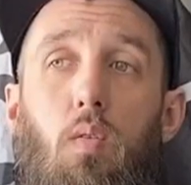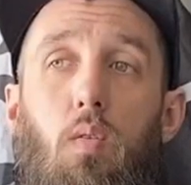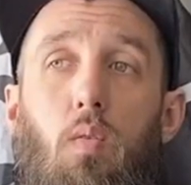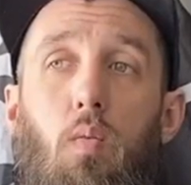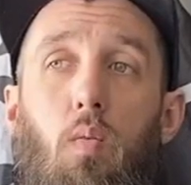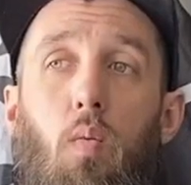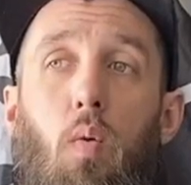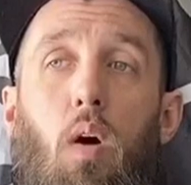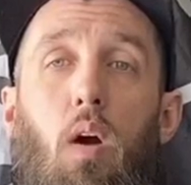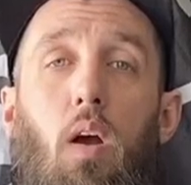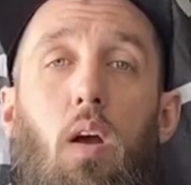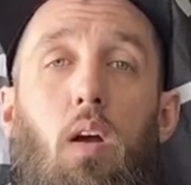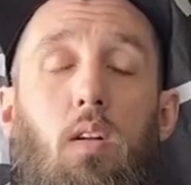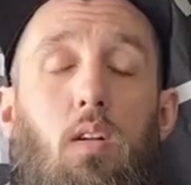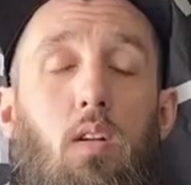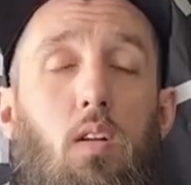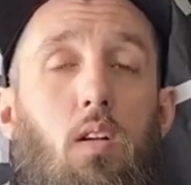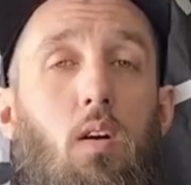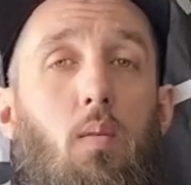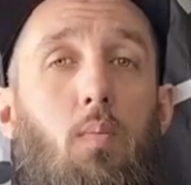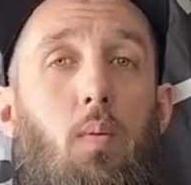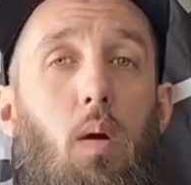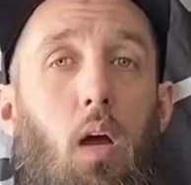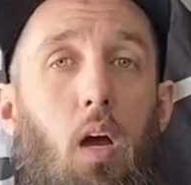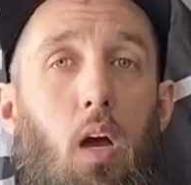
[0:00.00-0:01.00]
What ended
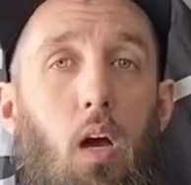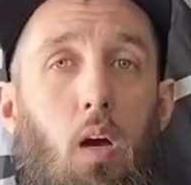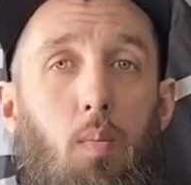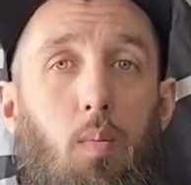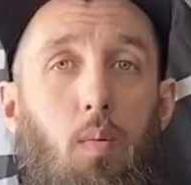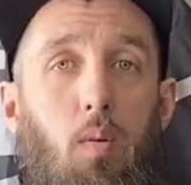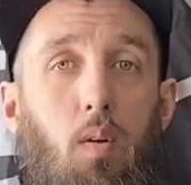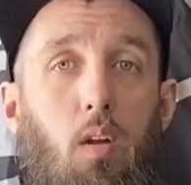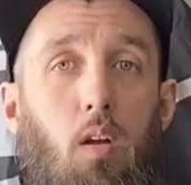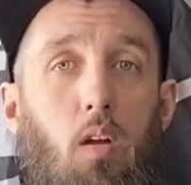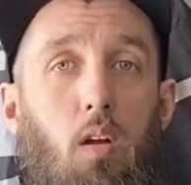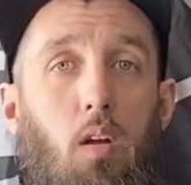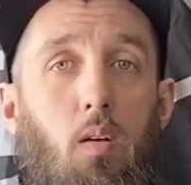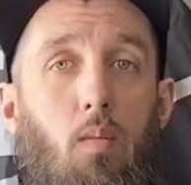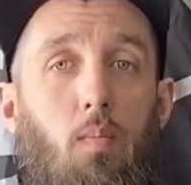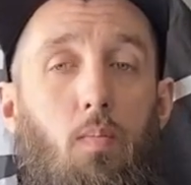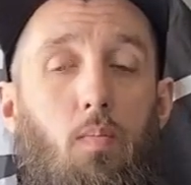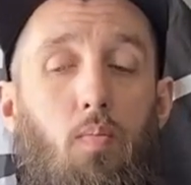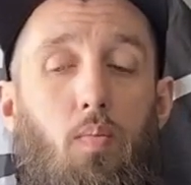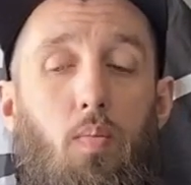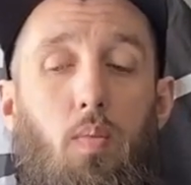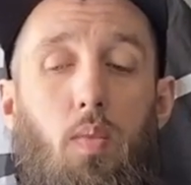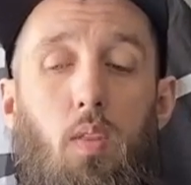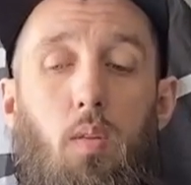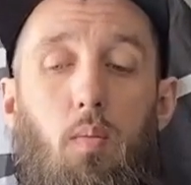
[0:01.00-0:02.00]
up happening,
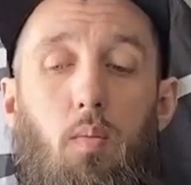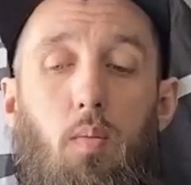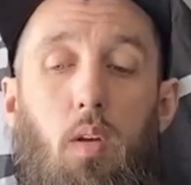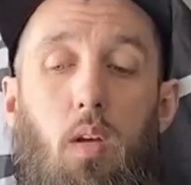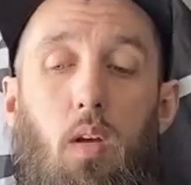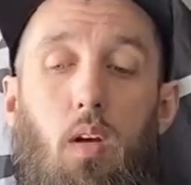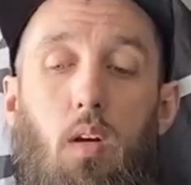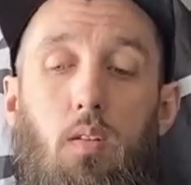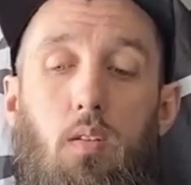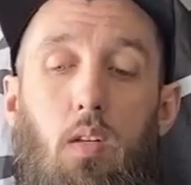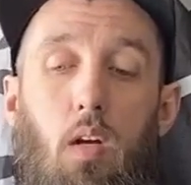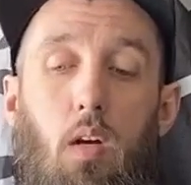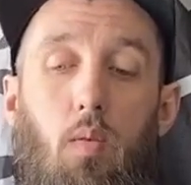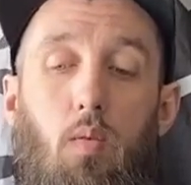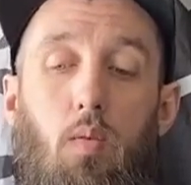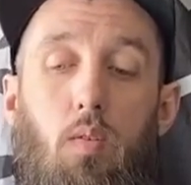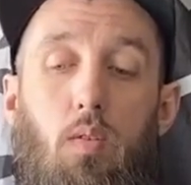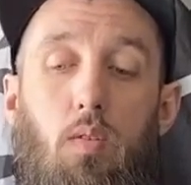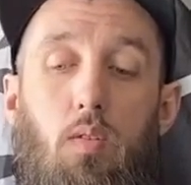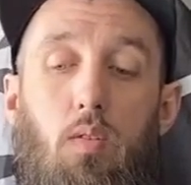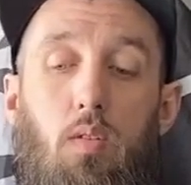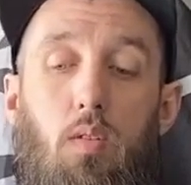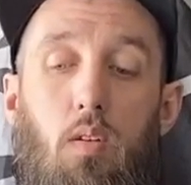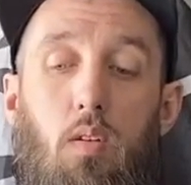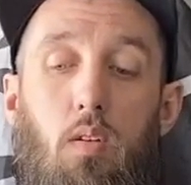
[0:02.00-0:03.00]
because I
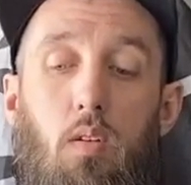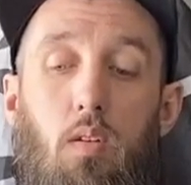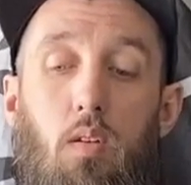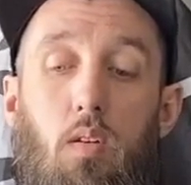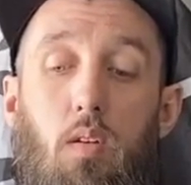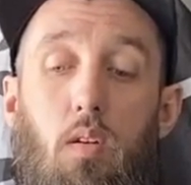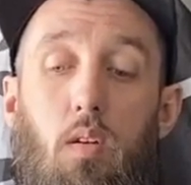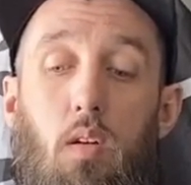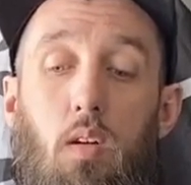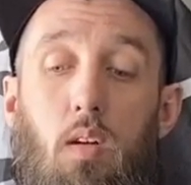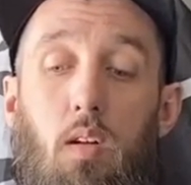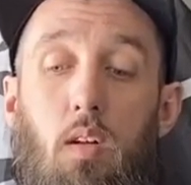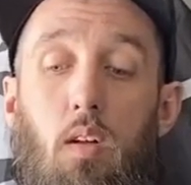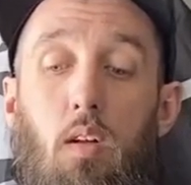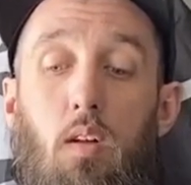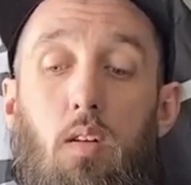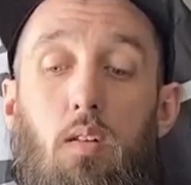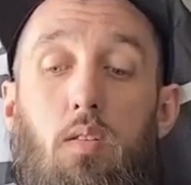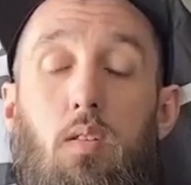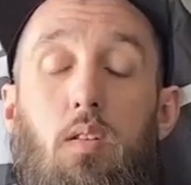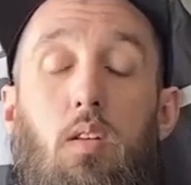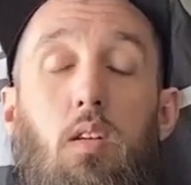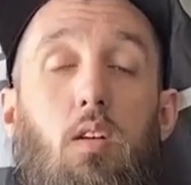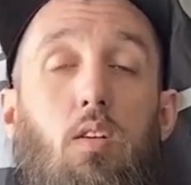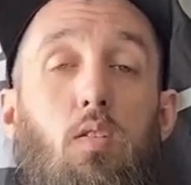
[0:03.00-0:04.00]
was in a
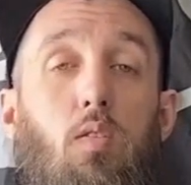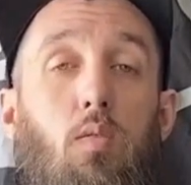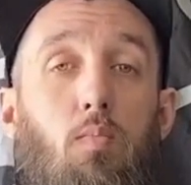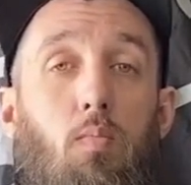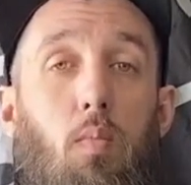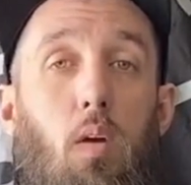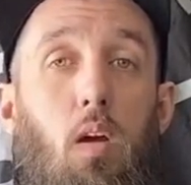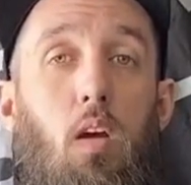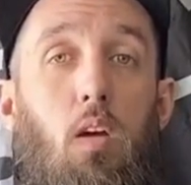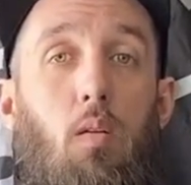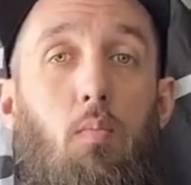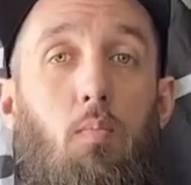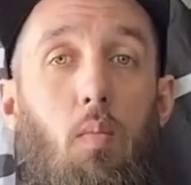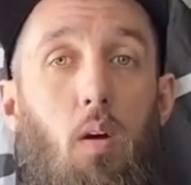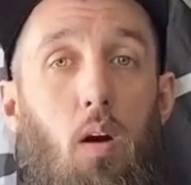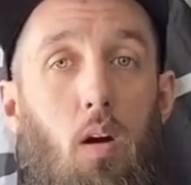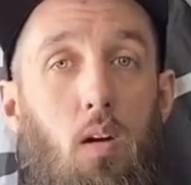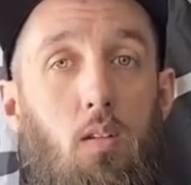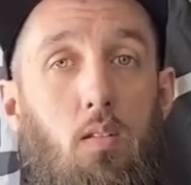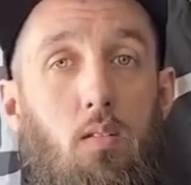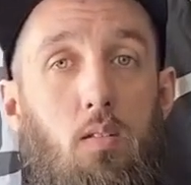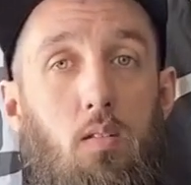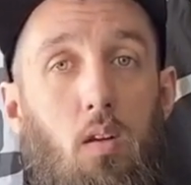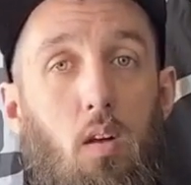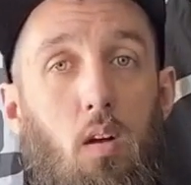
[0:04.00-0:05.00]
single man
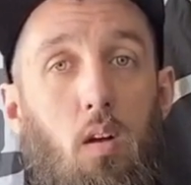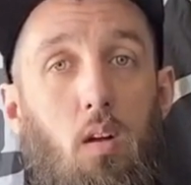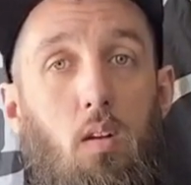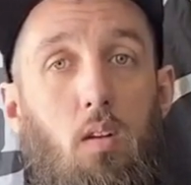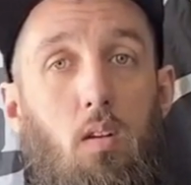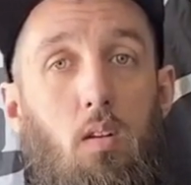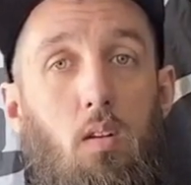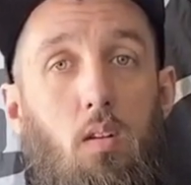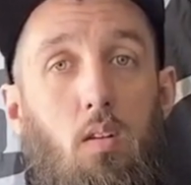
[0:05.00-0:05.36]
mindset,